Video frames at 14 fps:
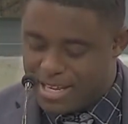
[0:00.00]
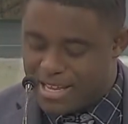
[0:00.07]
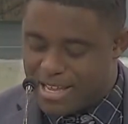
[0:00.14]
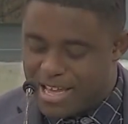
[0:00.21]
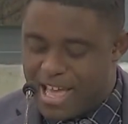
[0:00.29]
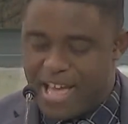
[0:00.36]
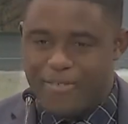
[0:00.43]

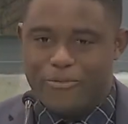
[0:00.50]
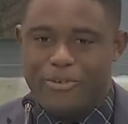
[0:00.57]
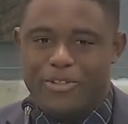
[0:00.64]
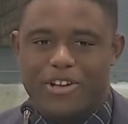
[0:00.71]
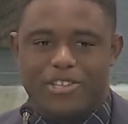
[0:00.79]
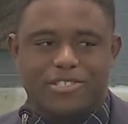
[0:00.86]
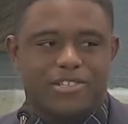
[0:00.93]
Have we
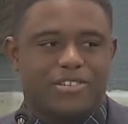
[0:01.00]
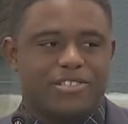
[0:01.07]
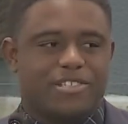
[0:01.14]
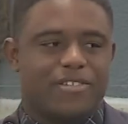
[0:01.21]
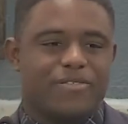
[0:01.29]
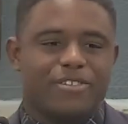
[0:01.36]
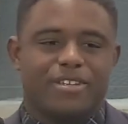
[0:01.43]
lost our
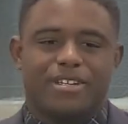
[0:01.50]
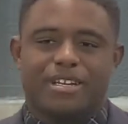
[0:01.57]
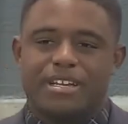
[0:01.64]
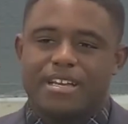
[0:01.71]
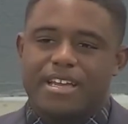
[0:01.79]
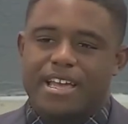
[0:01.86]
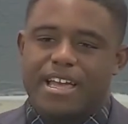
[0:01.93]
Savior?
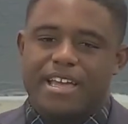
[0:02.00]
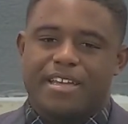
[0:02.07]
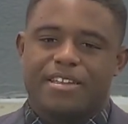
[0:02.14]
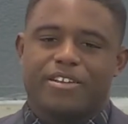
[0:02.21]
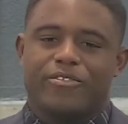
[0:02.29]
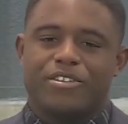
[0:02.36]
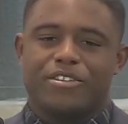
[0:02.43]

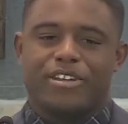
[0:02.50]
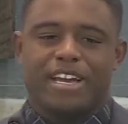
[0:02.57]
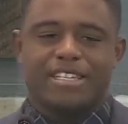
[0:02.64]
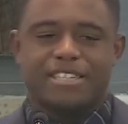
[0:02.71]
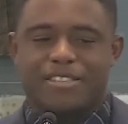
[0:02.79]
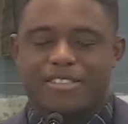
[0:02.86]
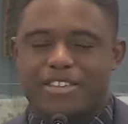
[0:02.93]
And when you
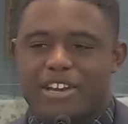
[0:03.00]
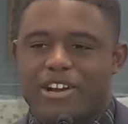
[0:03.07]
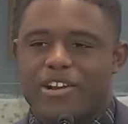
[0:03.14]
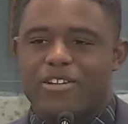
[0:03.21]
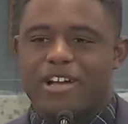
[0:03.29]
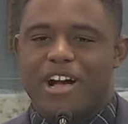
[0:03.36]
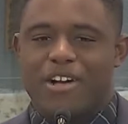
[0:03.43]
guys get
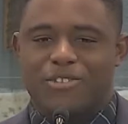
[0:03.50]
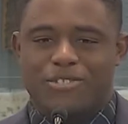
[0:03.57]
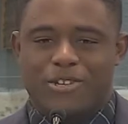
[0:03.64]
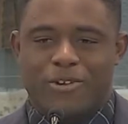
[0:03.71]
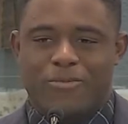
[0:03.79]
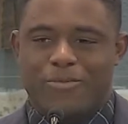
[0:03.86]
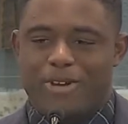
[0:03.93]
there, I'll
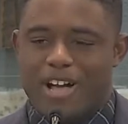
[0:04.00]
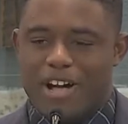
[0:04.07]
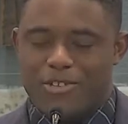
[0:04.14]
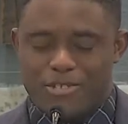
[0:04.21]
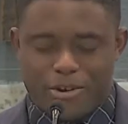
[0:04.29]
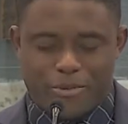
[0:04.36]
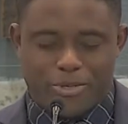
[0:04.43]
start
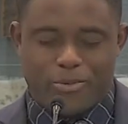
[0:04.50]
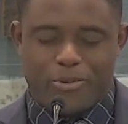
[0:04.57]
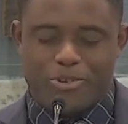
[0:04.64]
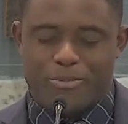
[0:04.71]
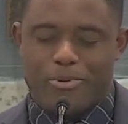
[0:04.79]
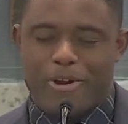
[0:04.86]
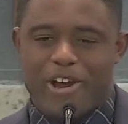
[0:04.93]
with a
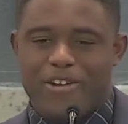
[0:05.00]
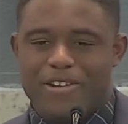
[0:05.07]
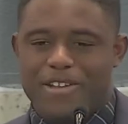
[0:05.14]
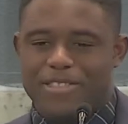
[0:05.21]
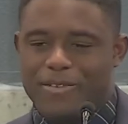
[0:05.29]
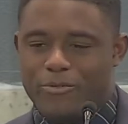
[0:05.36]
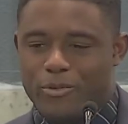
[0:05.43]
word of prayer,
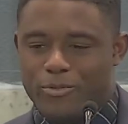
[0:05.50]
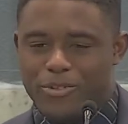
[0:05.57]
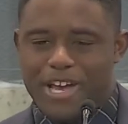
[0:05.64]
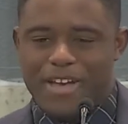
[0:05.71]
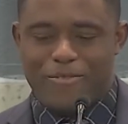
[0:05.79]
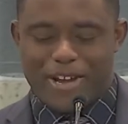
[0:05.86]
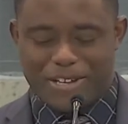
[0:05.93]
and then we'll
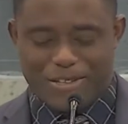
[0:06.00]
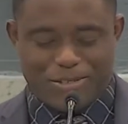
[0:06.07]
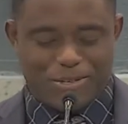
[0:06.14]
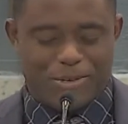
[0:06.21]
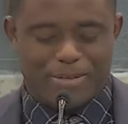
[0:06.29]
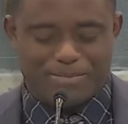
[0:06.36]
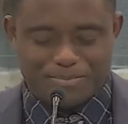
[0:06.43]
dive right
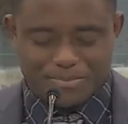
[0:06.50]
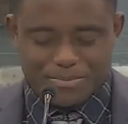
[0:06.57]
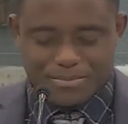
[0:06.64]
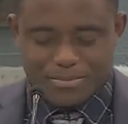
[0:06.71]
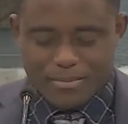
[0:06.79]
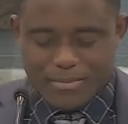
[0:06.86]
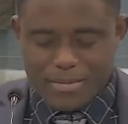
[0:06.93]
into it.
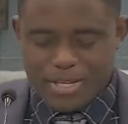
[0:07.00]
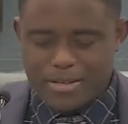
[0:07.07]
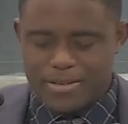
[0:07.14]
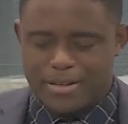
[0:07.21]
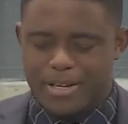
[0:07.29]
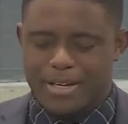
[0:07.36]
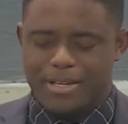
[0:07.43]

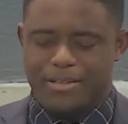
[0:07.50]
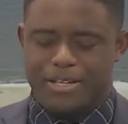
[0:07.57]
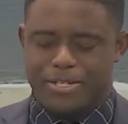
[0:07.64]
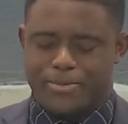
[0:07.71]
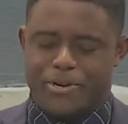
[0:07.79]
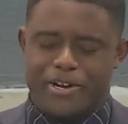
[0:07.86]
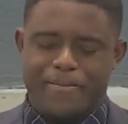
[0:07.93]

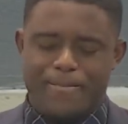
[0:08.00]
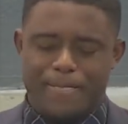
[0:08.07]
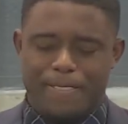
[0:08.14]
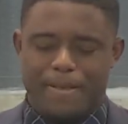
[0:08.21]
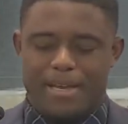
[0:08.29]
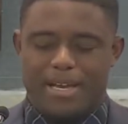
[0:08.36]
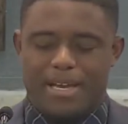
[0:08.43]
Let's pray.
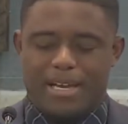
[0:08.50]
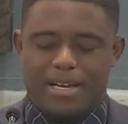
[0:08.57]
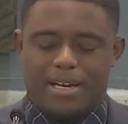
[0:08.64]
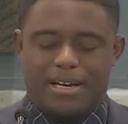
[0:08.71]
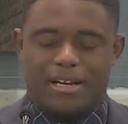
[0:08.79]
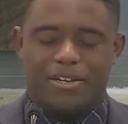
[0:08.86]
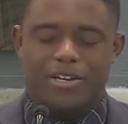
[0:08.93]

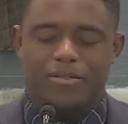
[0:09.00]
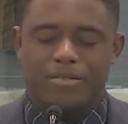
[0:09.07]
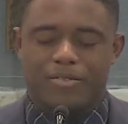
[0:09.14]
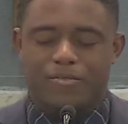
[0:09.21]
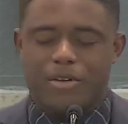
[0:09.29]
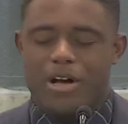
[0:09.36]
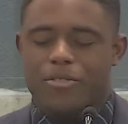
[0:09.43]
Dear Heavenly
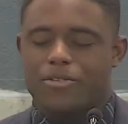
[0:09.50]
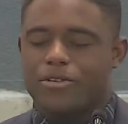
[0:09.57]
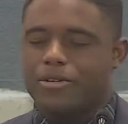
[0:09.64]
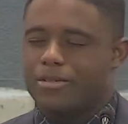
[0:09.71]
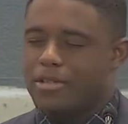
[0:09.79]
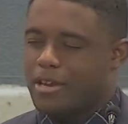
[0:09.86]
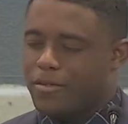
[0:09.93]
Father,
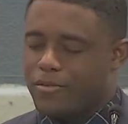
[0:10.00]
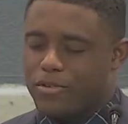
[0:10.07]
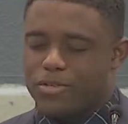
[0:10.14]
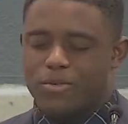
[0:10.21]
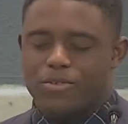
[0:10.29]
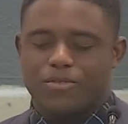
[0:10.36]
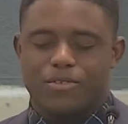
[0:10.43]
thank you for
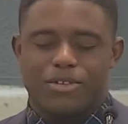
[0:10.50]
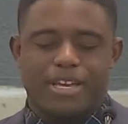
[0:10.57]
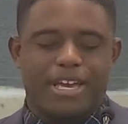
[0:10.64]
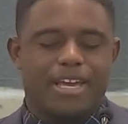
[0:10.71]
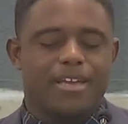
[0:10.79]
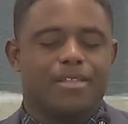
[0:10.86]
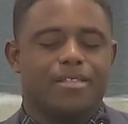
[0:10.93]
this wonderful
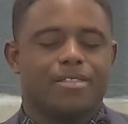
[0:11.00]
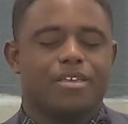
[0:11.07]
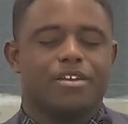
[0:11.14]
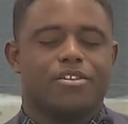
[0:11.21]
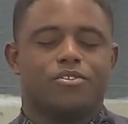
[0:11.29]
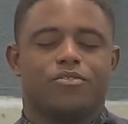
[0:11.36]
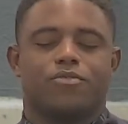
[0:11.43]
day.
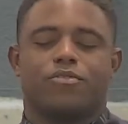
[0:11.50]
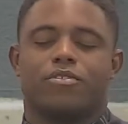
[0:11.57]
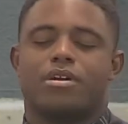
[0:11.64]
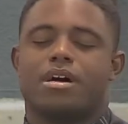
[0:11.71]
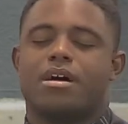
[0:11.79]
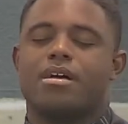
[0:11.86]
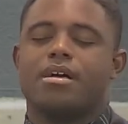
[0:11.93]
Thank you
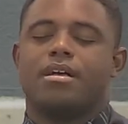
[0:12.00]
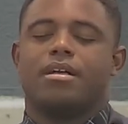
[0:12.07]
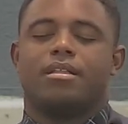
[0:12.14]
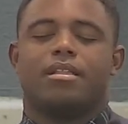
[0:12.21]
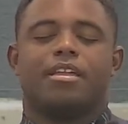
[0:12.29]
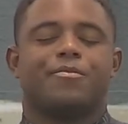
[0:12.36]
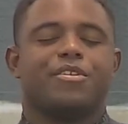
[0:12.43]
for
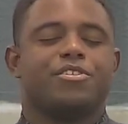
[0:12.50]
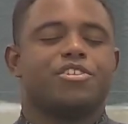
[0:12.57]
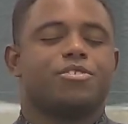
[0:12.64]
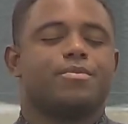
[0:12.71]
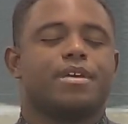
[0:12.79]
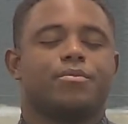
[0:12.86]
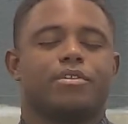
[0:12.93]
letting me
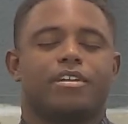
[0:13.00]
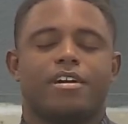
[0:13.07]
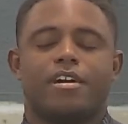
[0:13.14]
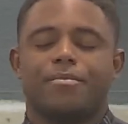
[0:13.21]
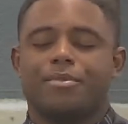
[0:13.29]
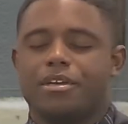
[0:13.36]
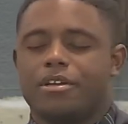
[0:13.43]
just be able to
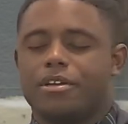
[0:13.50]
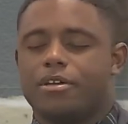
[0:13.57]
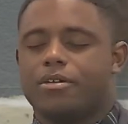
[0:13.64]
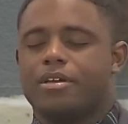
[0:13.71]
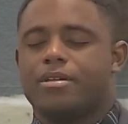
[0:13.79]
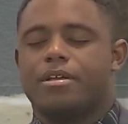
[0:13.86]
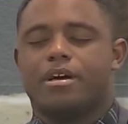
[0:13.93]
come
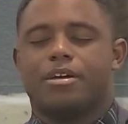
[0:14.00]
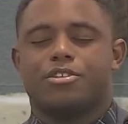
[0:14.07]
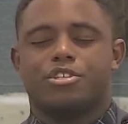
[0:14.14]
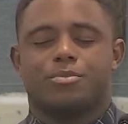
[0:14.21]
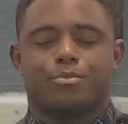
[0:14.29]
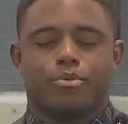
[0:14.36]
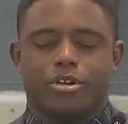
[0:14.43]
here and
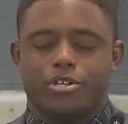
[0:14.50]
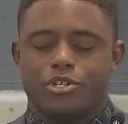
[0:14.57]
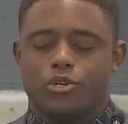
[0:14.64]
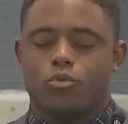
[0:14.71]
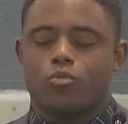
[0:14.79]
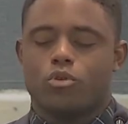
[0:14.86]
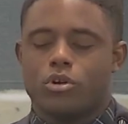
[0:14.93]
just preach
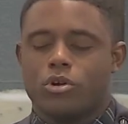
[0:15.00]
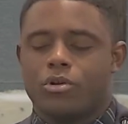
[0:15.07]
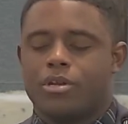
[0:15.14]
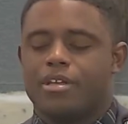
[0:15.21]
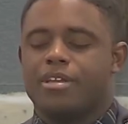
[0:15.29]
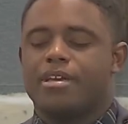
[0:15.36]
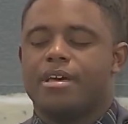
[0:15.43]
your word
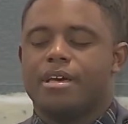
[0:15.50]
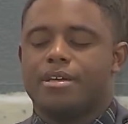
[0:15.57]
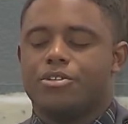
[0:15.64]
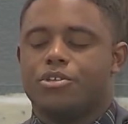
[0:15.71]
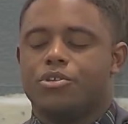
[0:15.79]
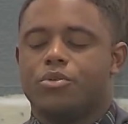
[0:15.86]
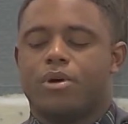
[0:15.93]
and
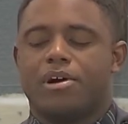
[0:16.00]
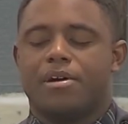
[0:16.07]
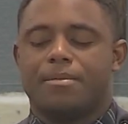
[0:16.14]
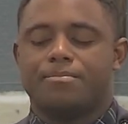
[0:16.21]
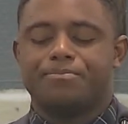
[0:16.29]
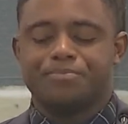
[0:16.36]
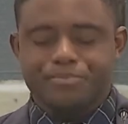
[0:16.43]

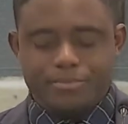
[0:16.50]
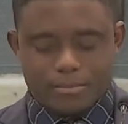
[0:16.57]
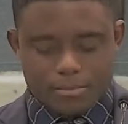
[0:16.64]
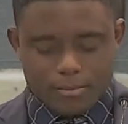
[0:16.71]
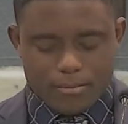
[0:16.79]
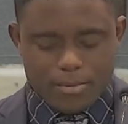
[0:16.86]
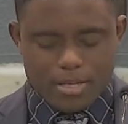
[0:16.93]
to
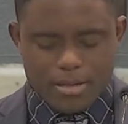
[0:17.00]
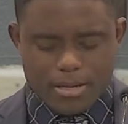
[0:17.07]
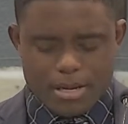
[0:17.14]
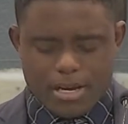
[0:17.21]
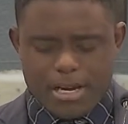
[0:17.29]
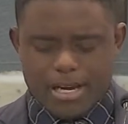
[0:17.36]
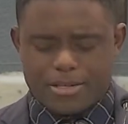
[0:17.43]

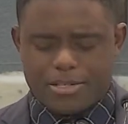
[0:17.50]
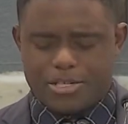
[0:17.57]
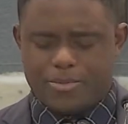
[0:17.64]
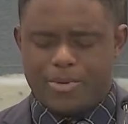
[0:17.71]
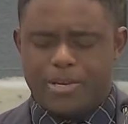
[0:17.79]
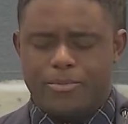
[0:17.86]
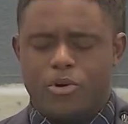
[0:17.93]
just
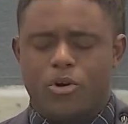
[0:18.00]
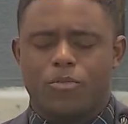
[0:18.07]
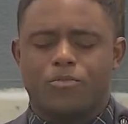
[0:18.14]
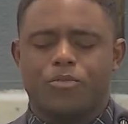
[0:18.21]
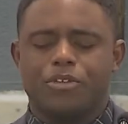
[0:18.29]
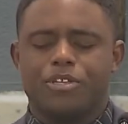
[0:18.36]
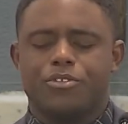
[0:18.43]
be able
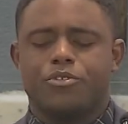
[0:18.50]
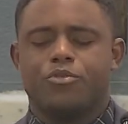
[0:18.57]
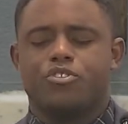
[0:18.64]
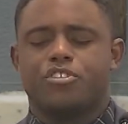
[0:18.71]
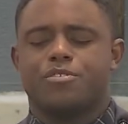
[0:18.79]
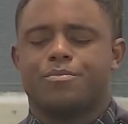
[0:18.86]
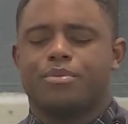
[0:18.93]
hopefully to
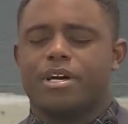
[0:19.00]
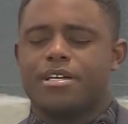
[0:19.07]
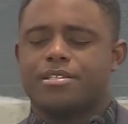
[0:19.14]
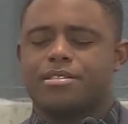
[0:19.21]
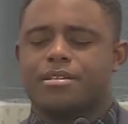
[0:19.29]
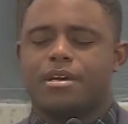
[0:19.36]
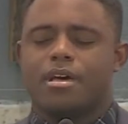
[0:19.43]
just
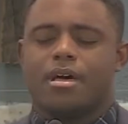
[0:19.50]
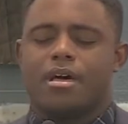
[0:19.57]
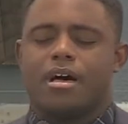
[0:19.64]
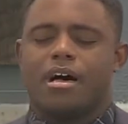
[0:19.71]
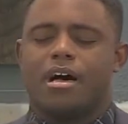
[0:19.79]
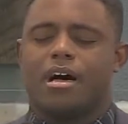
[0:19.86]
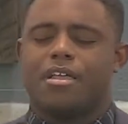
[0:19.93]
bless
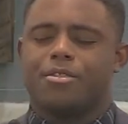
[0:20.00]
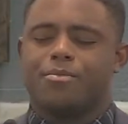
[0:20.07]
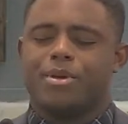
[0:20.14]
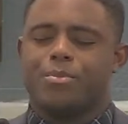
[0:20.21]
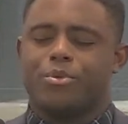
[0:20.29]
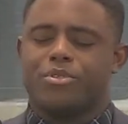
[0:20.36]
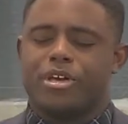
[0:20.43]
the
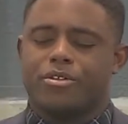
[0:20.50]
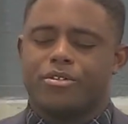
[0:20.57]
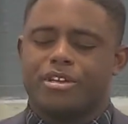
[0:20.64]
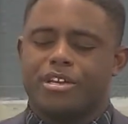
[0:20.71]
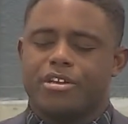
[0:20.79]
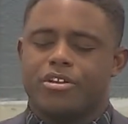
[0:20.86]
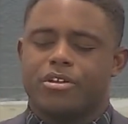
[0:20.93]
people that are
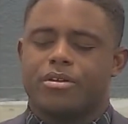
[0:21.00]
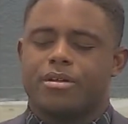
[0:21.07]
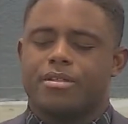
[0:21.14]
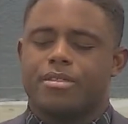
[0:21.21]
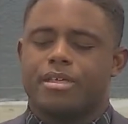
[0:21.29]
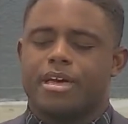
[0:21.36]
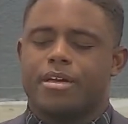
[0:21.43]
here
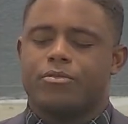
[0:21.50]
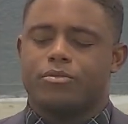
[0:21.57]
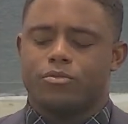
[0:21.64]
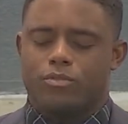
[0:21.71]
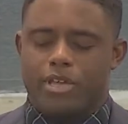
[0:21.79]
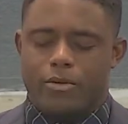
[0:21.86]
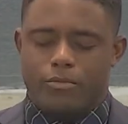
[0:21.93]
that
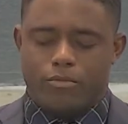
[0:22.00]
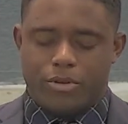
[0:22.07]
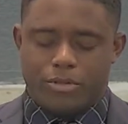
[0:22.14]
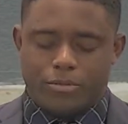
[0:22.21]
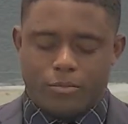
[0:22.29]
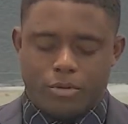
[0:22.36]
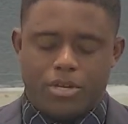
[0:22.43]

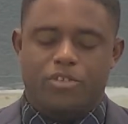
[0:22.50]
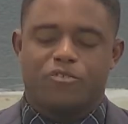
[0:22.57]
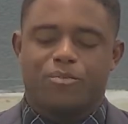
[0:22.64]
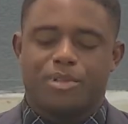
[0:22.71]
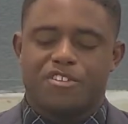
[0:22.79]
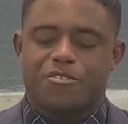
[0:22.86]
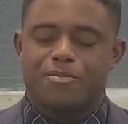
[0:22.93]
with what you've
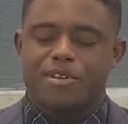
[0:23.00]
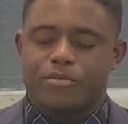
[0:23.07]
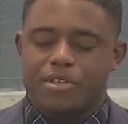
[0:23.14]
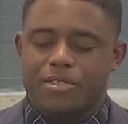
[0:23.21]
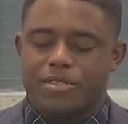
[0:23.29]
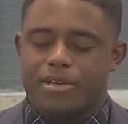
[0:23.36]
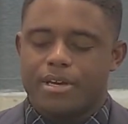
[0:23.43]
blessed me
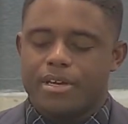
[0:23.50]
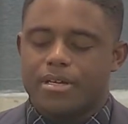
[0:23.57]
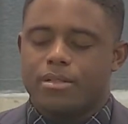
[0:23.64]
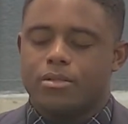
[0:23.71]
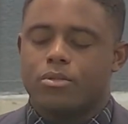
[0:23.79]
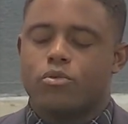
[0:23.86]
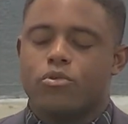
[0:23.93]
with,
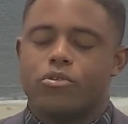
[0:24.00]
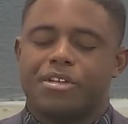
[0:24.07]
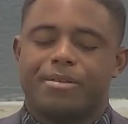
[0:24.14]
Lord.